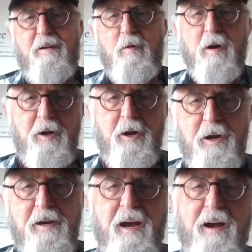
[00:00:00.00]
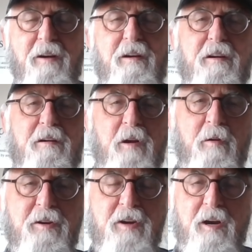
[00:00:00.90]
we're good now.
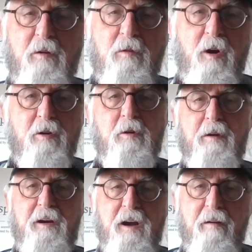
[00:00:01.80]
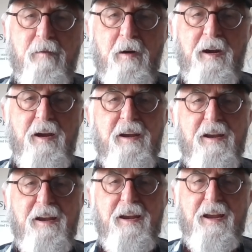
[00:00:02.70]
Gloria's on the road to recovery,
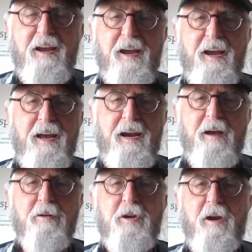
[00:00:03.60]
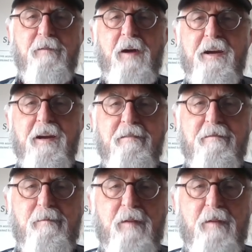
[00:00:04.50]
and I'll see if I can.